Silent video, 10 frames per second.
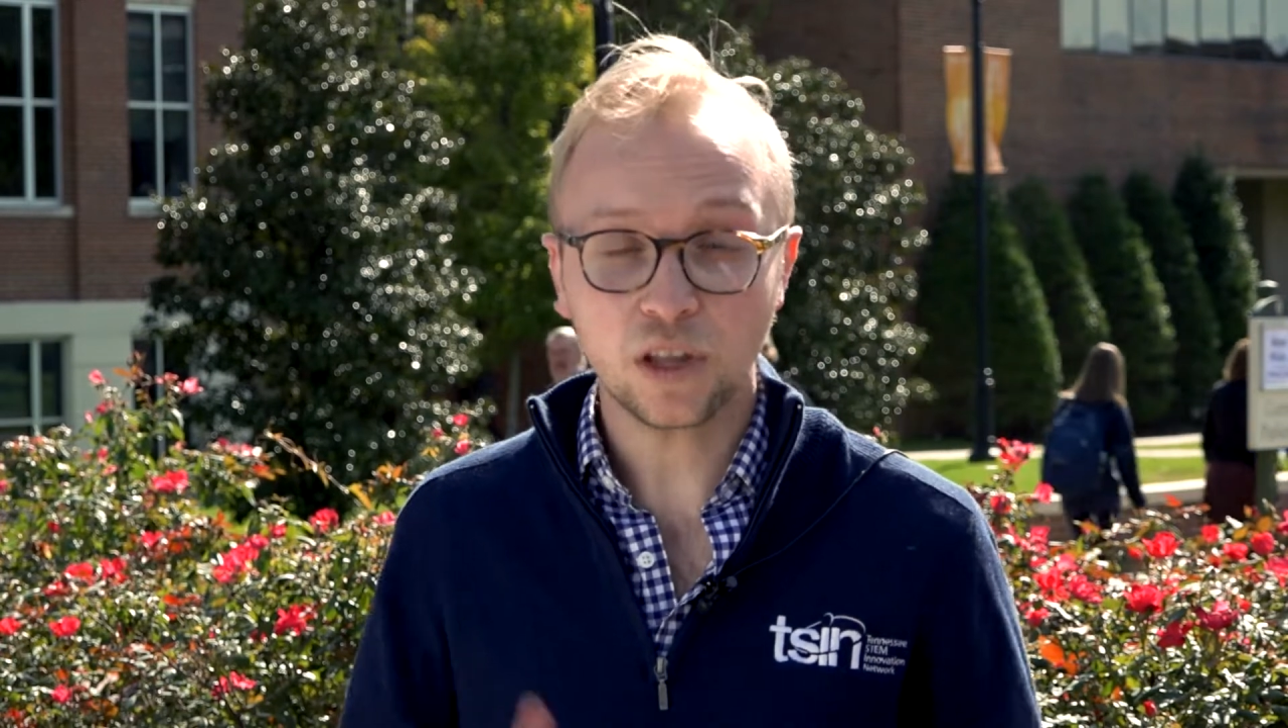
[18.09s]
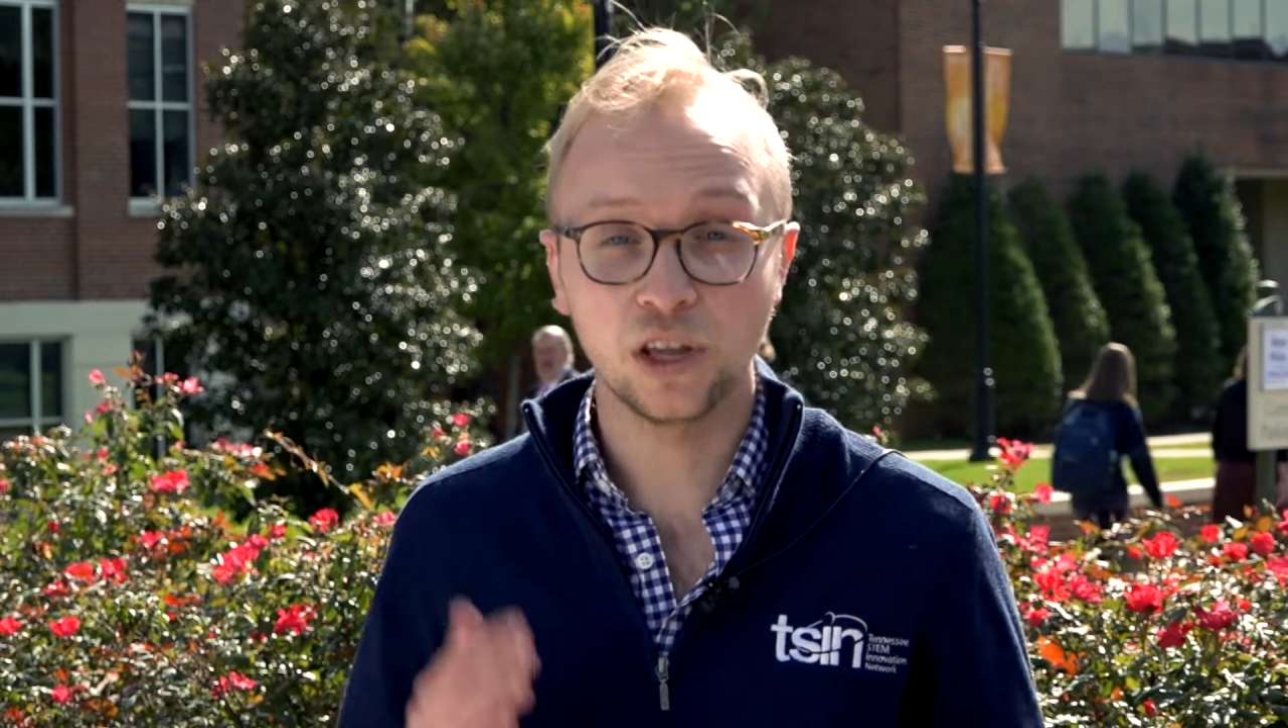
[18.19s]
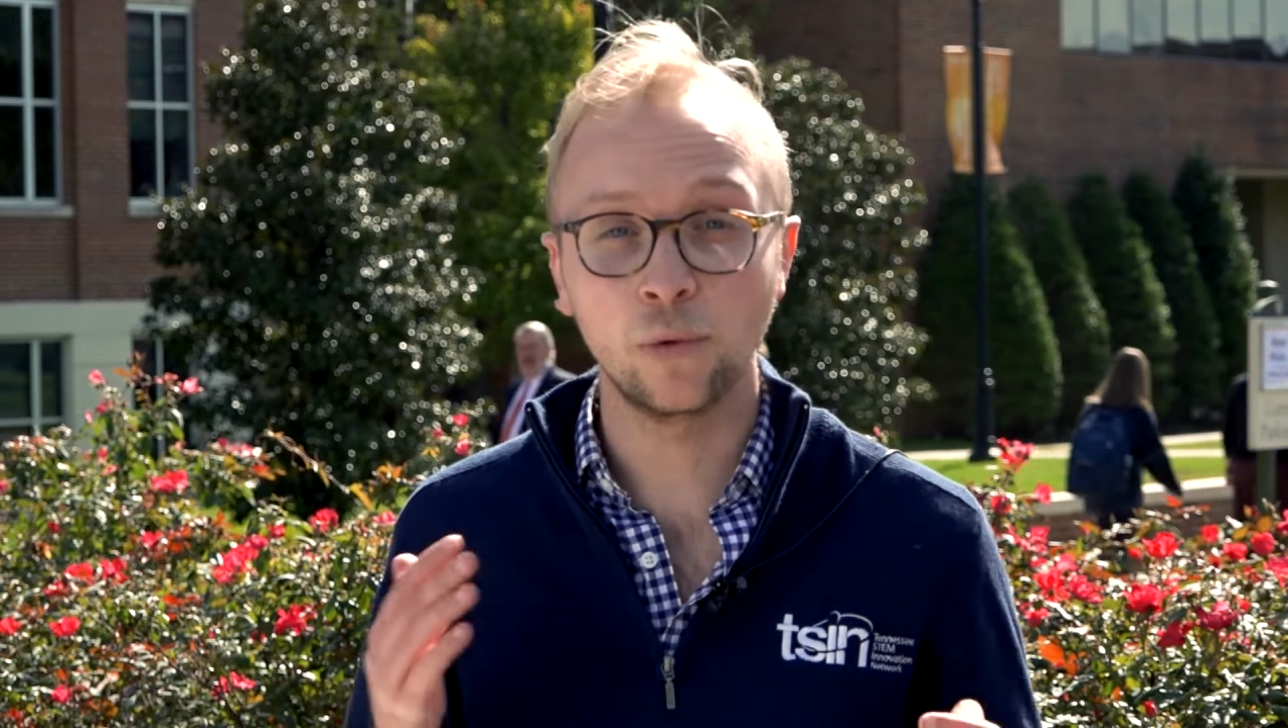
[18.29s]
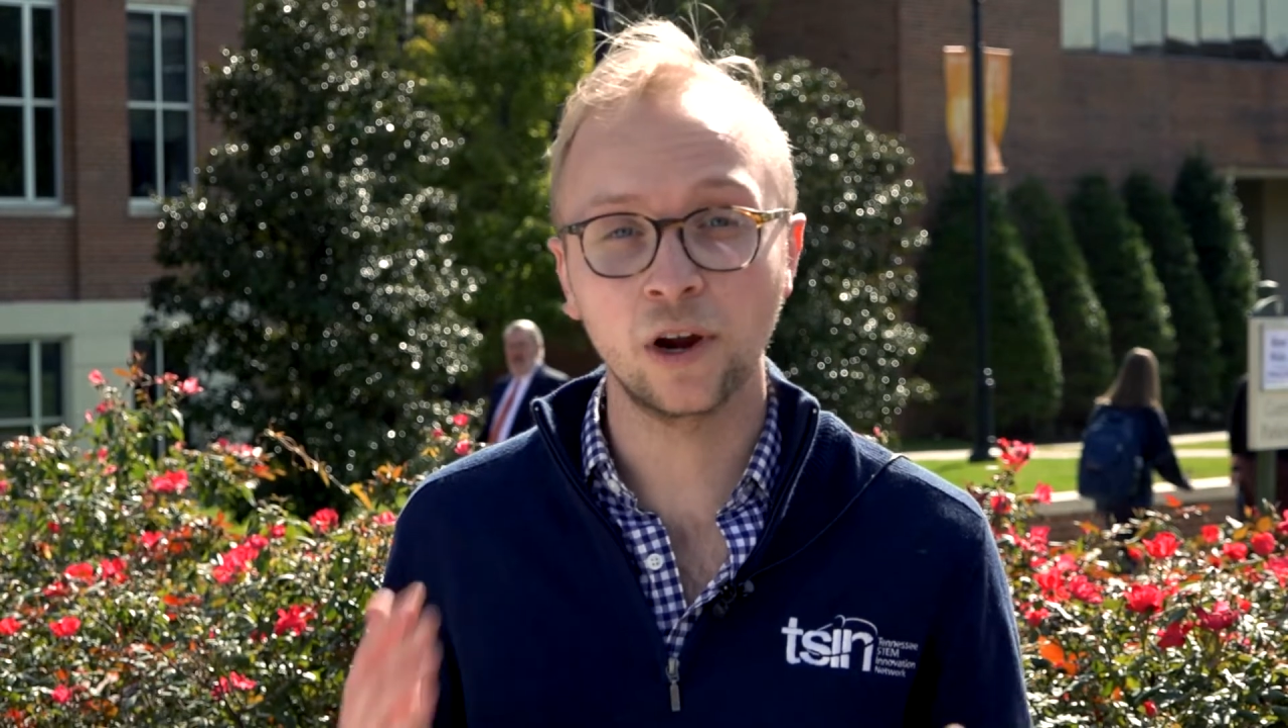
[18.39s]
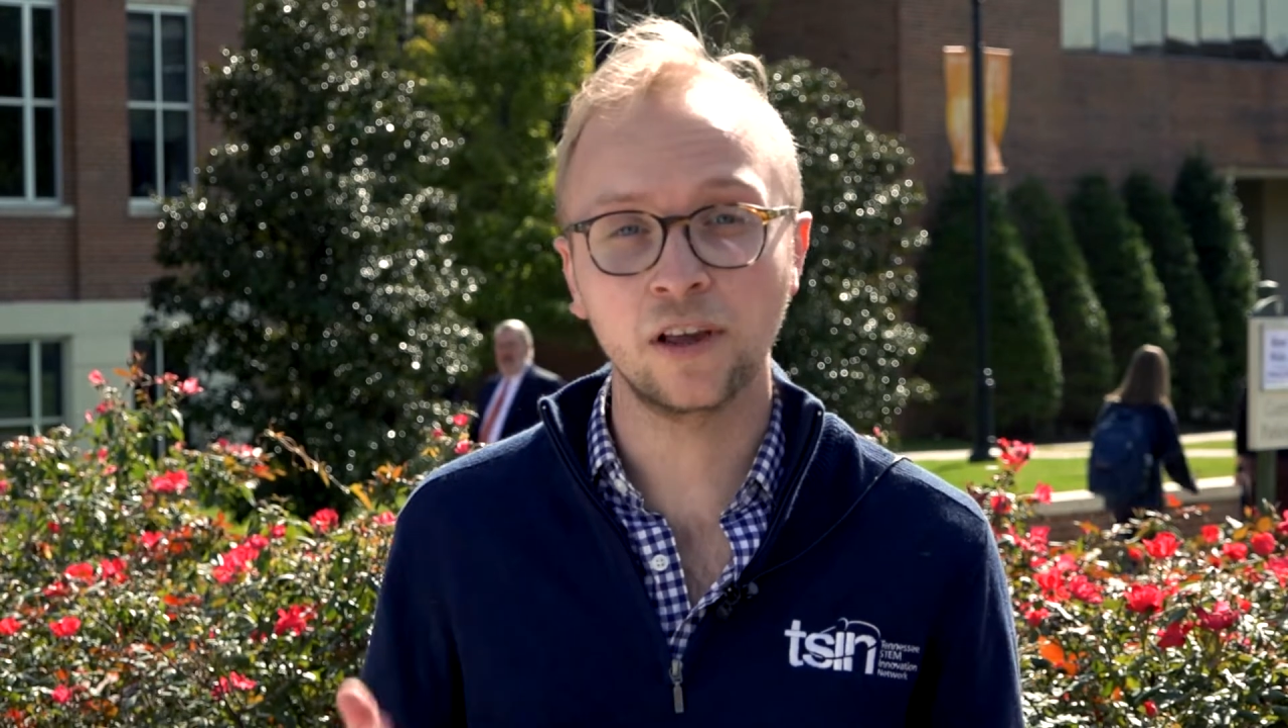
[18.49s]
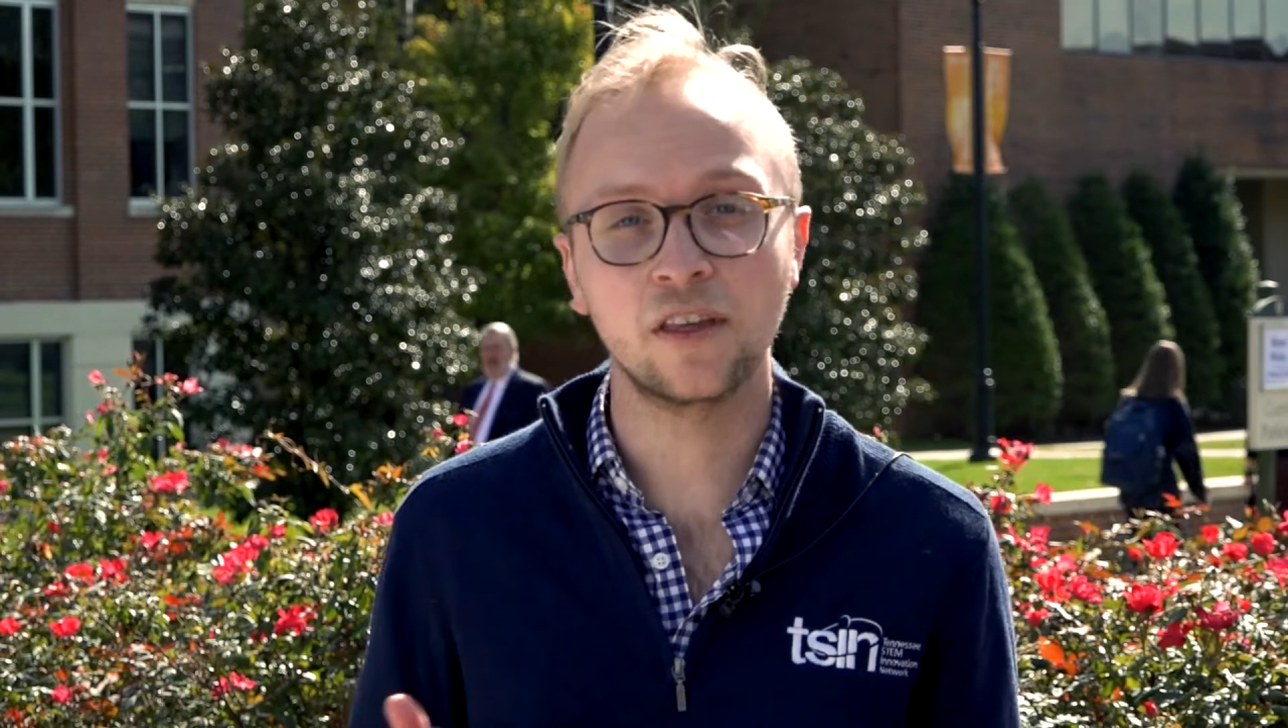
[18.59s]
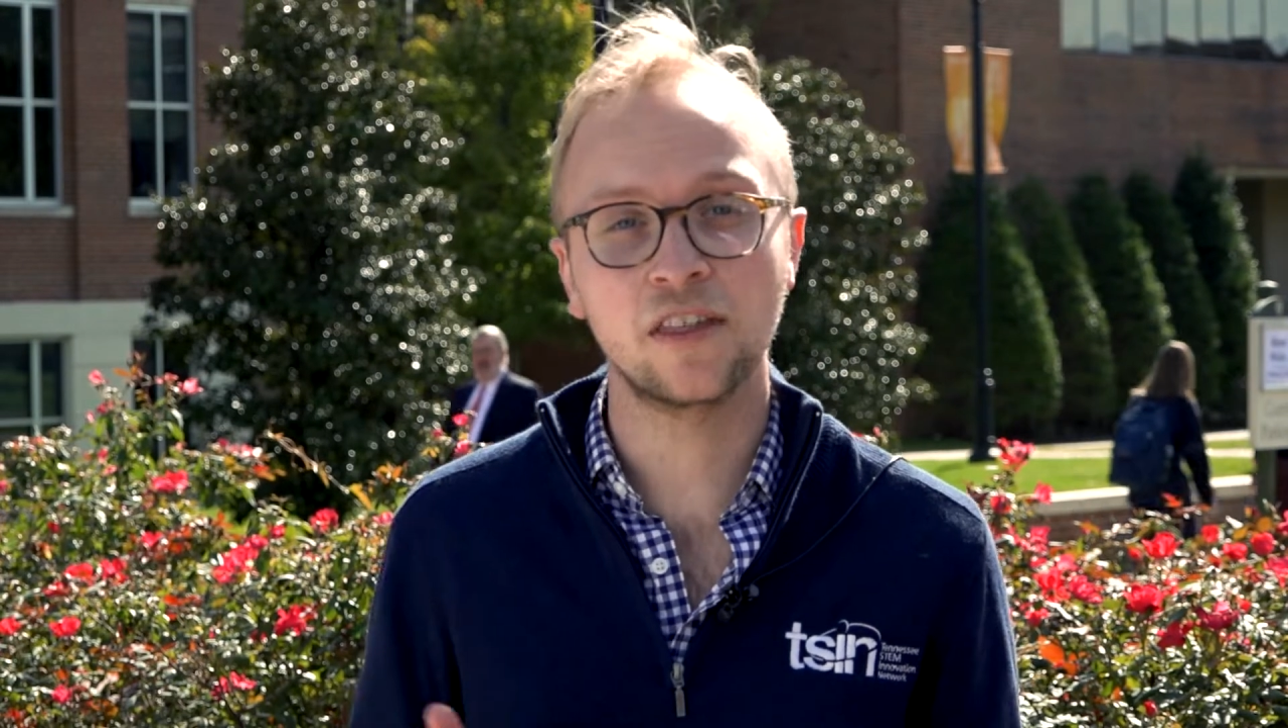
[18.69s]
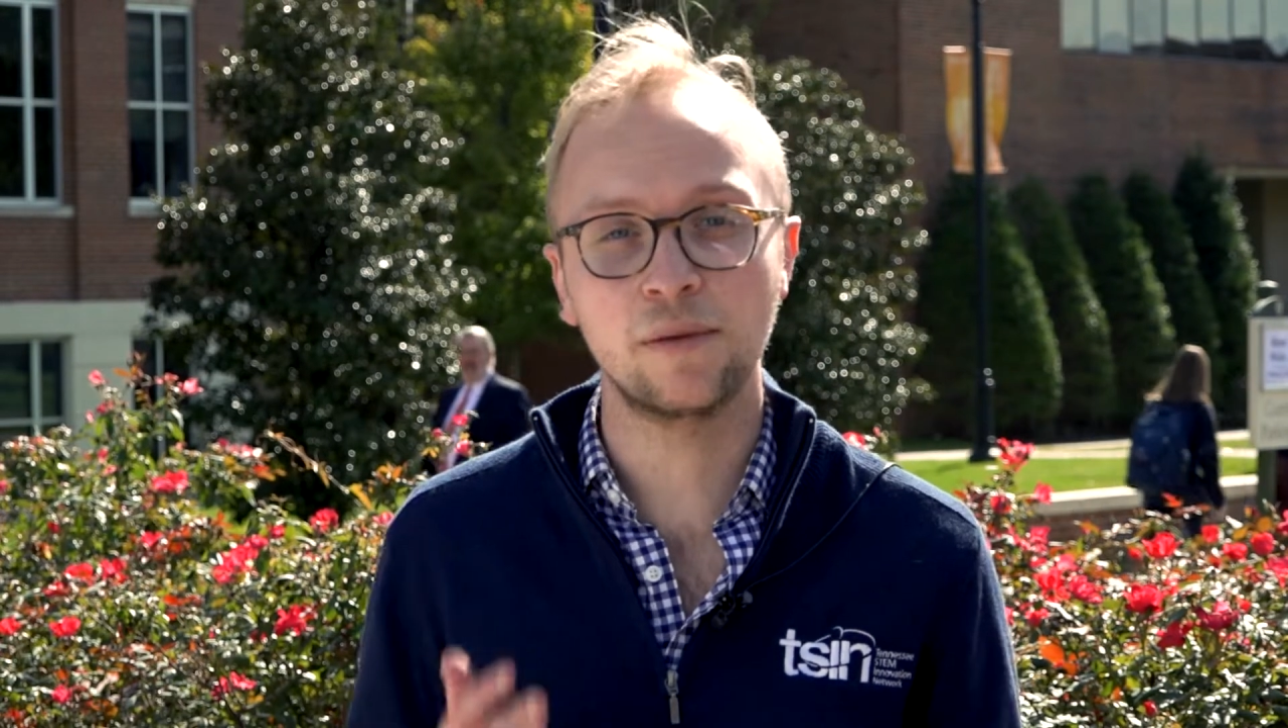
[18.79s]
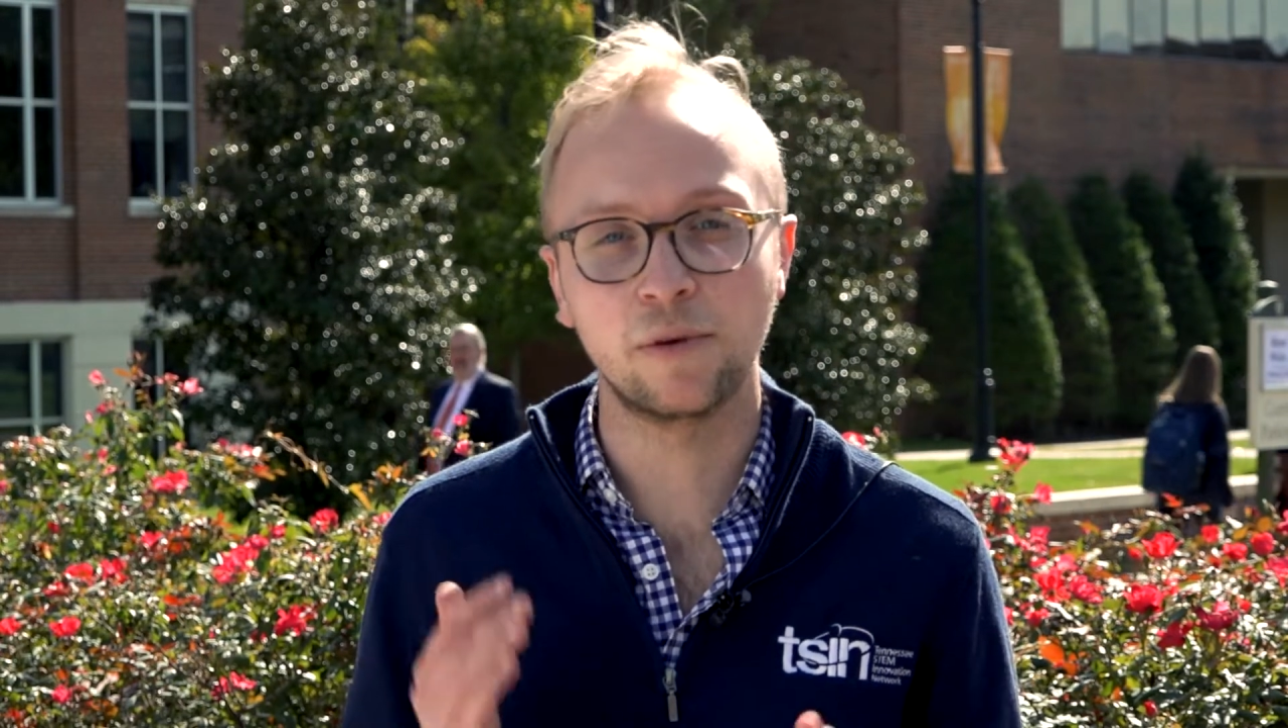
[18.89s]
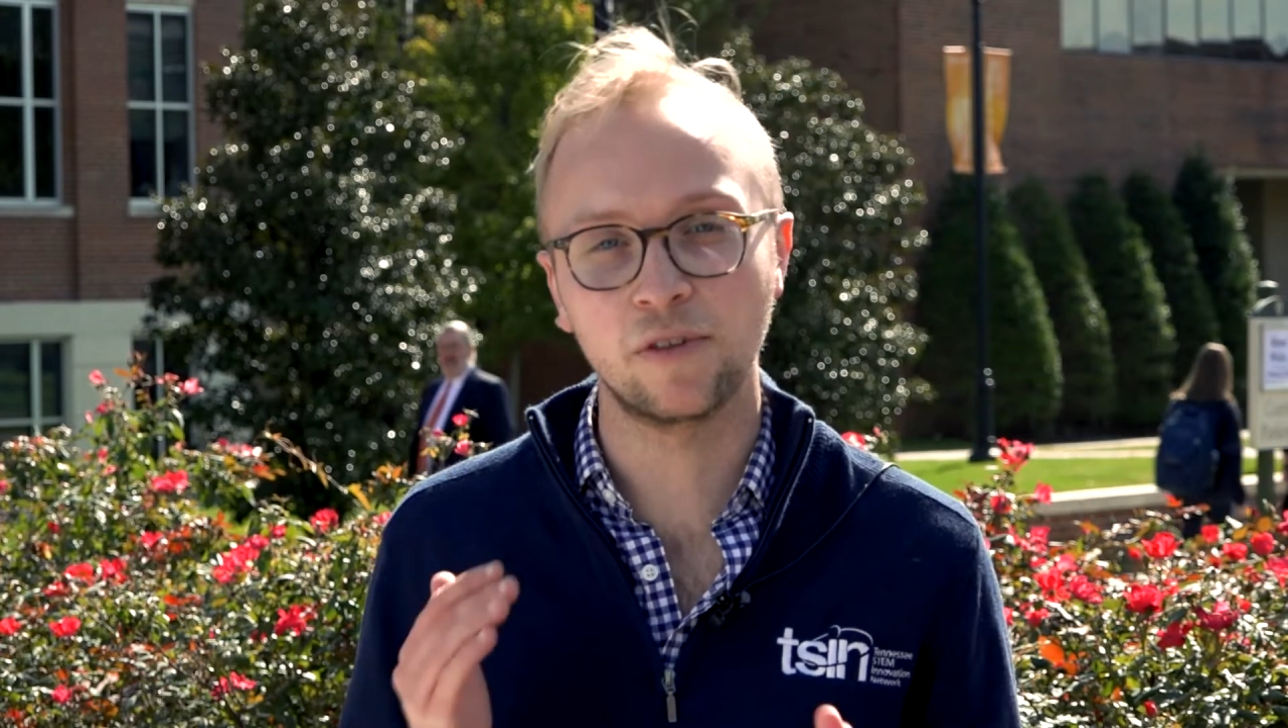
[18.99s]
You'll work as a
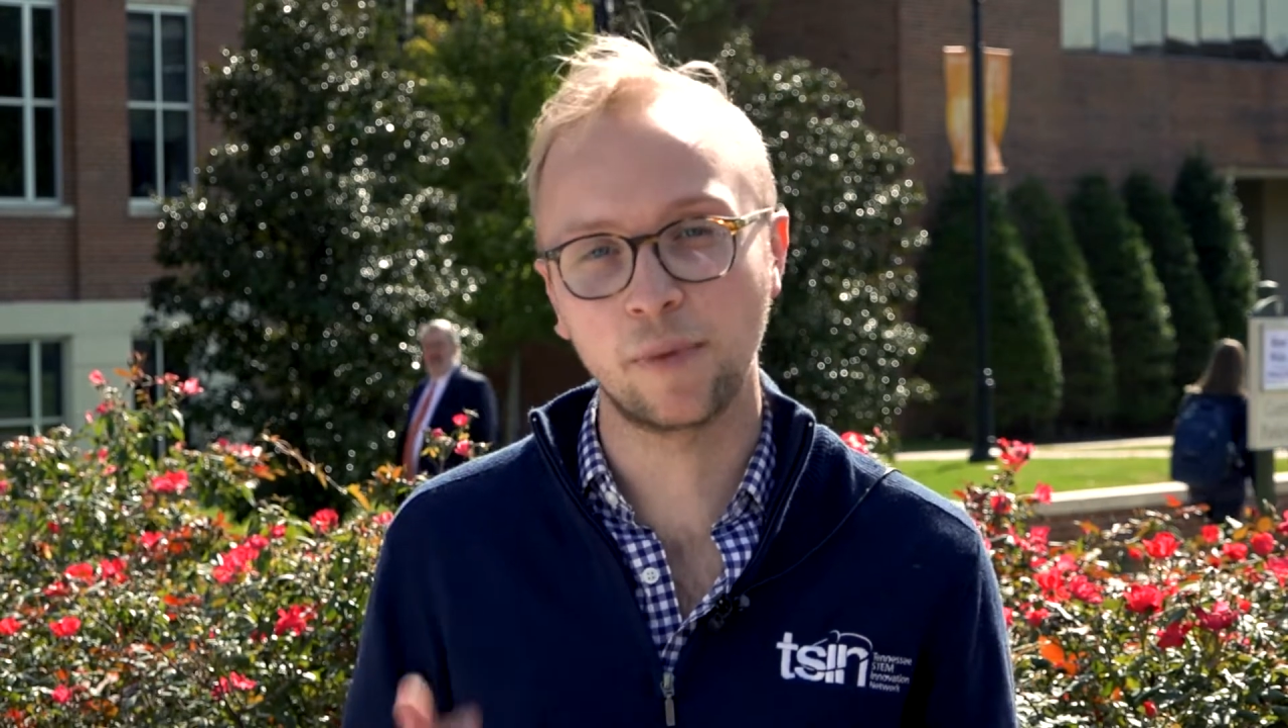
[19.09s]
team of